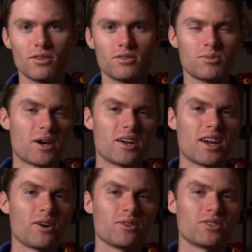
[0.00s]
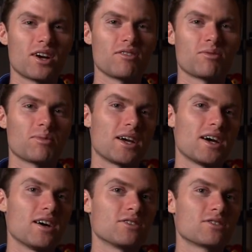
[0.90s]
it's about an hour drive from my
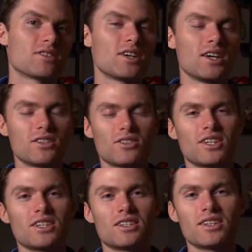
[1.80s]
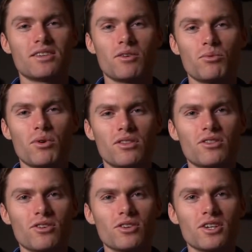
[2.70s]
house, so I need to leave at
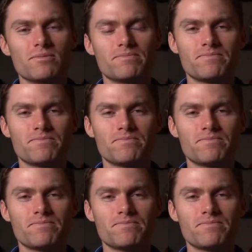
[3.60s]
1:30.